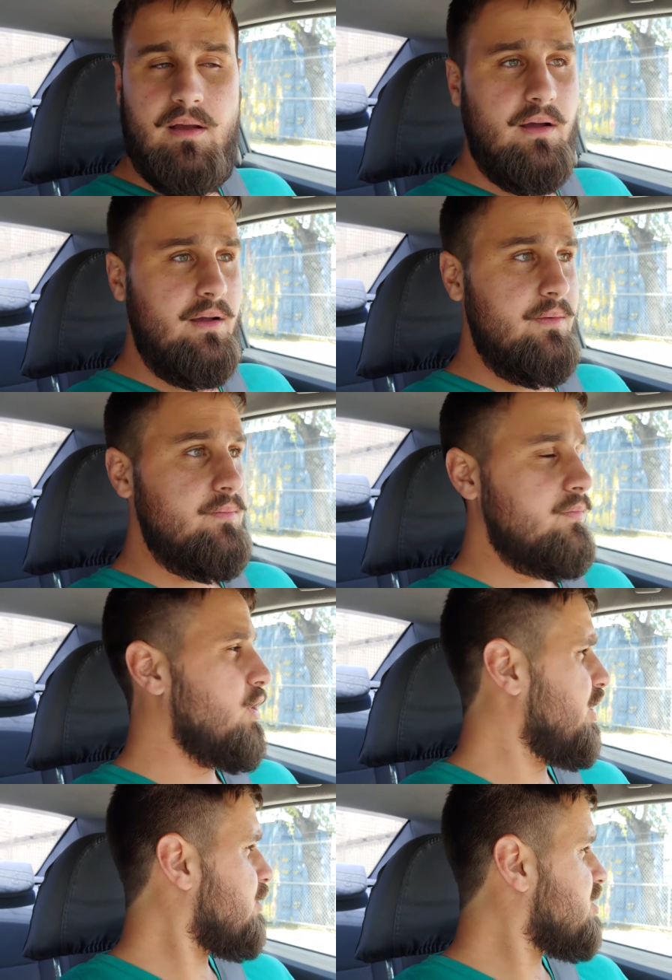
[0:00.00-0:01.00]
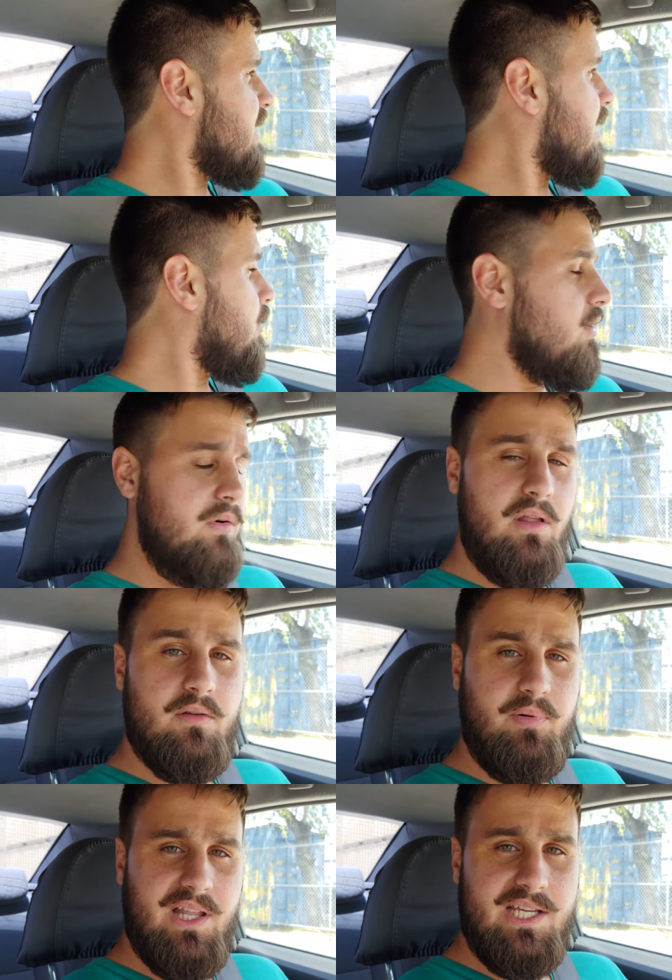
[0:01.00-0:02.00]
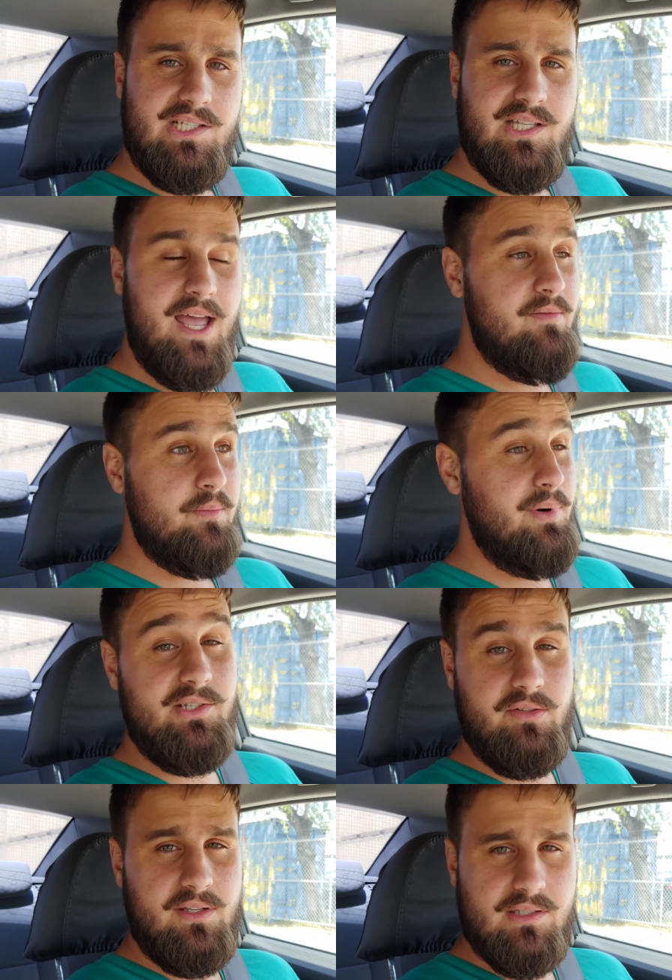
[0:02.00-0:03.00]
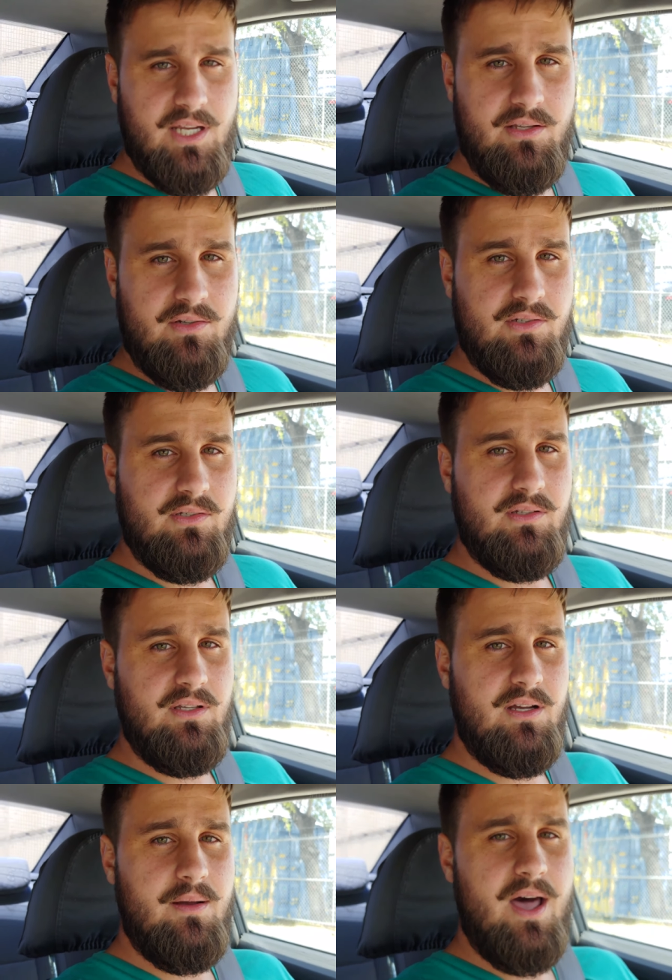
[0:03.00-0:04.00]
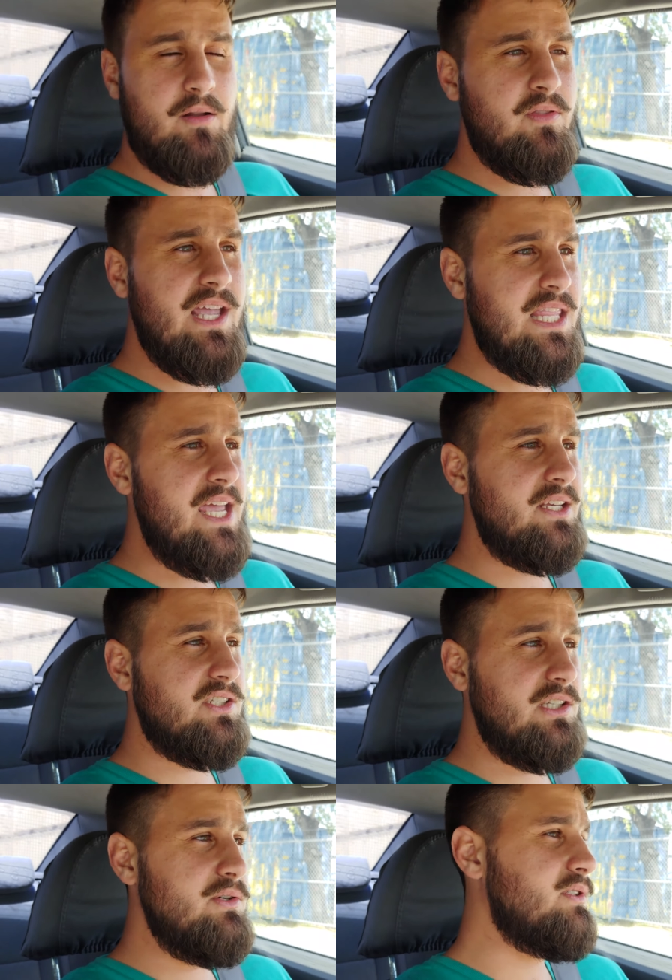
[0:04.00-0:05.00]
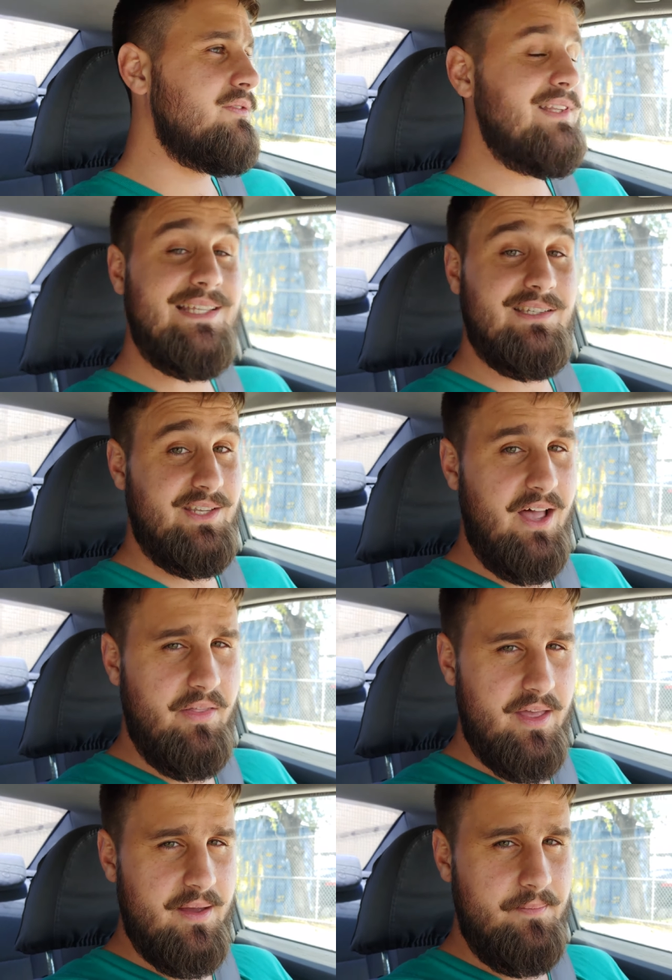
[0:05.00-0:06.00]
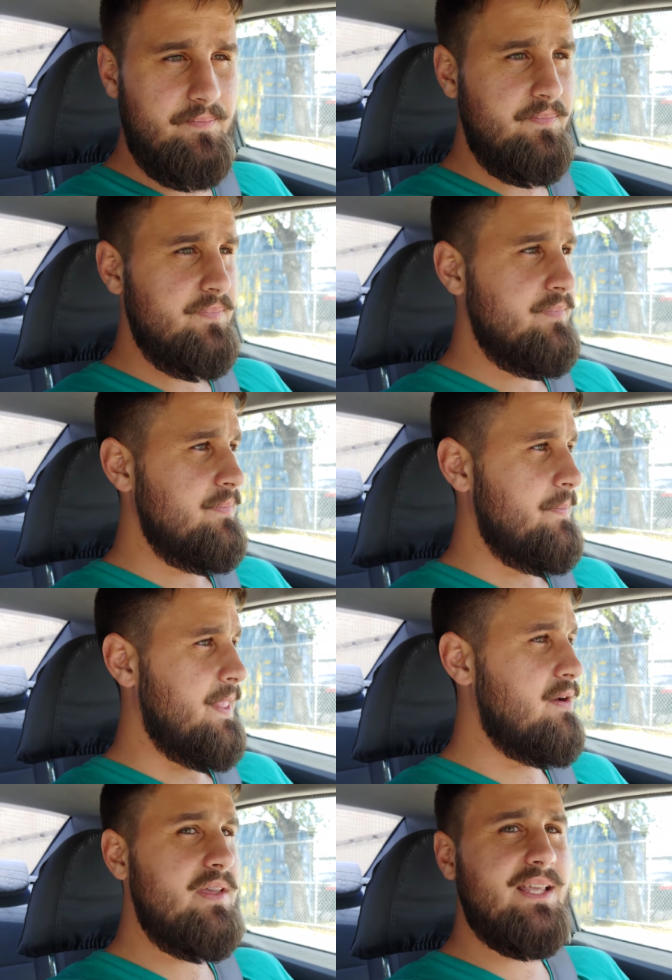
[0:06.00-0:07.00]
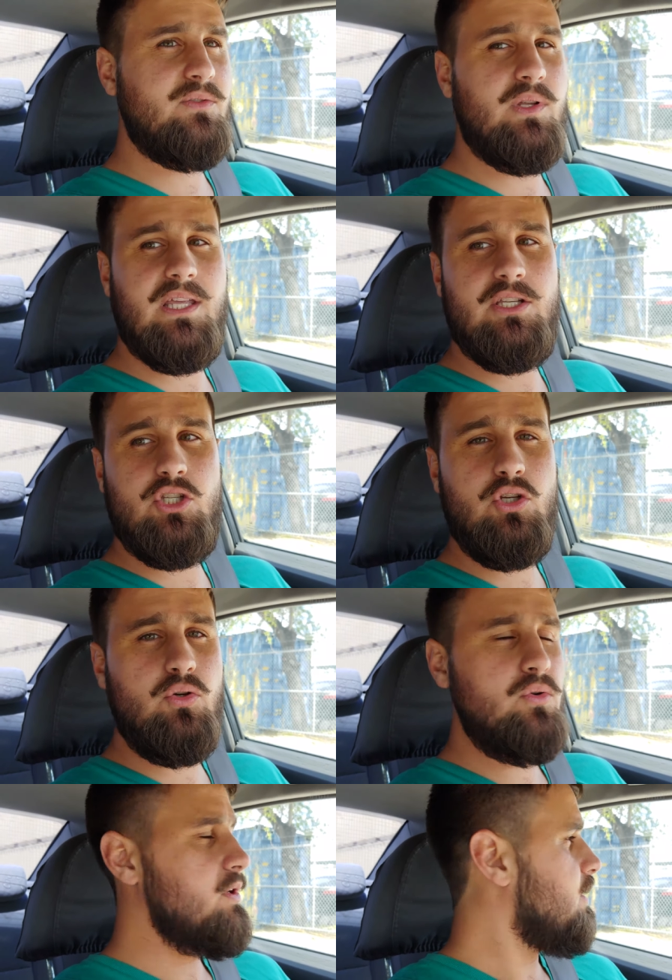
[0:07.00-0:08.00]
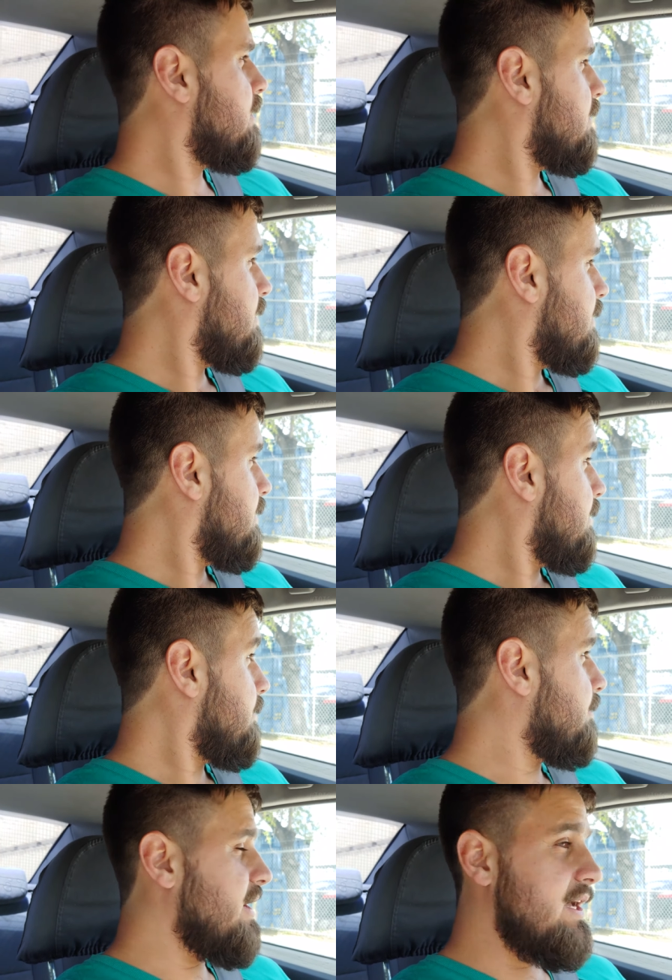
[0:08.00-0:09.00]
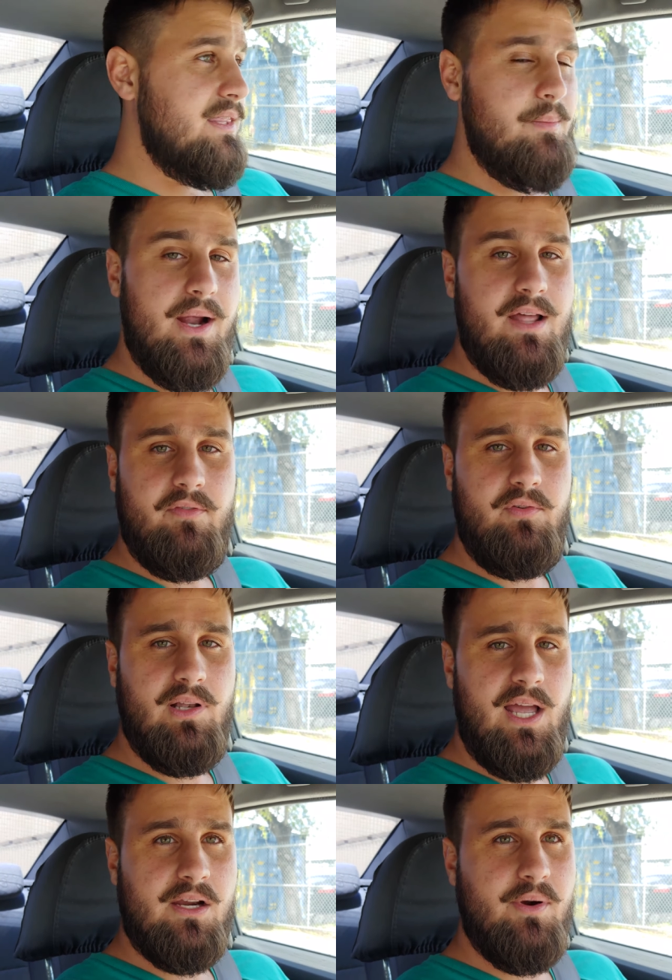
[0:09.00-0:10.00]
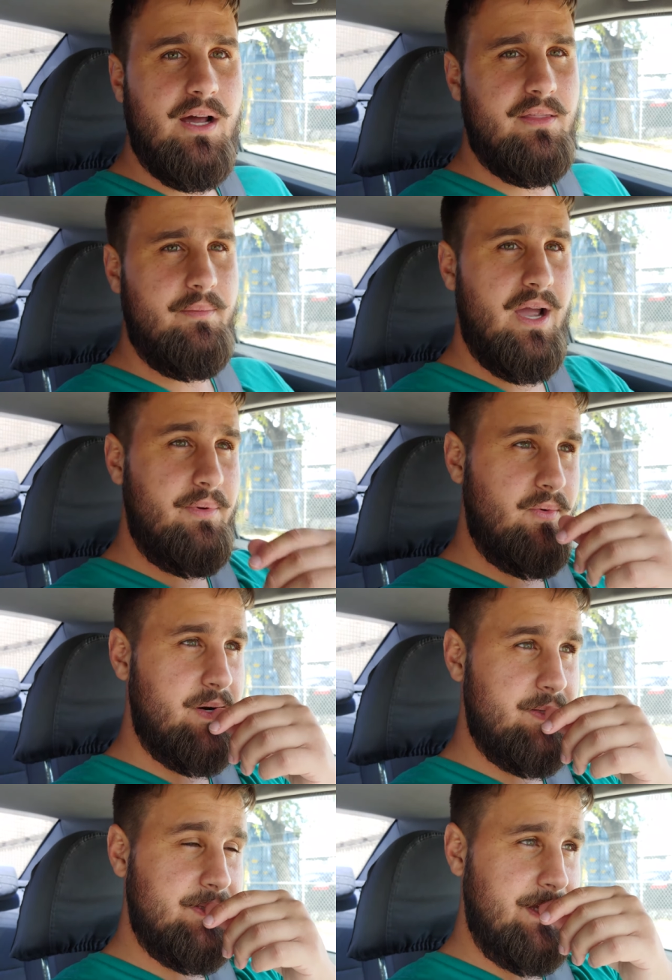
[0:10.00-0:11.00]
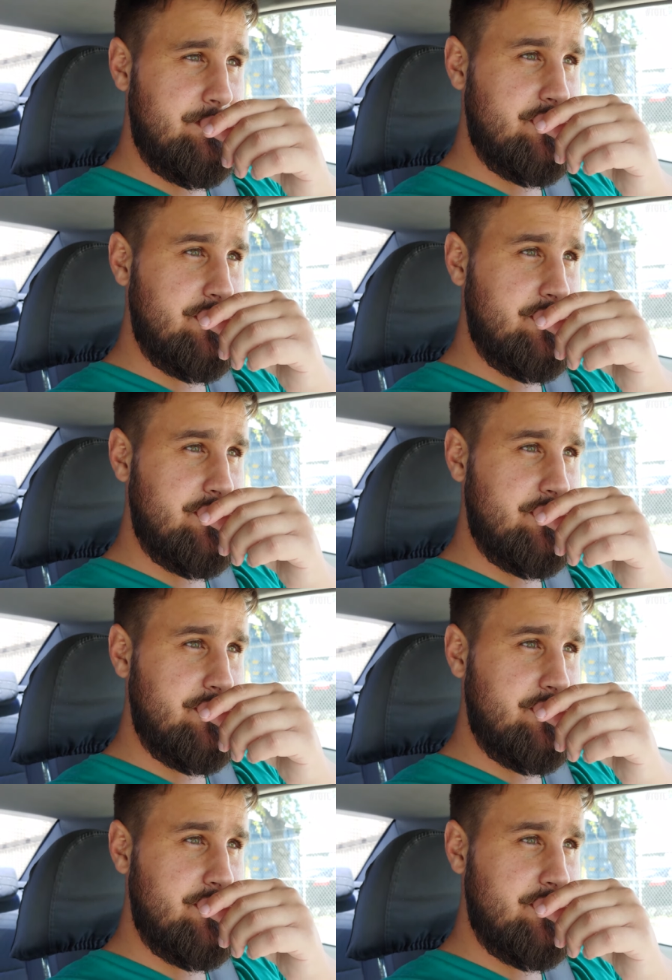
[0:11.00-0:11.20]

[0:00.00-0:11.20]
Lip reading: We're gonna go check out one other place. They have a bunch of containers. I don't think they exclusively sell them. I don't think that's what they do, but they might have a few lying around and they might be wanting to sell them.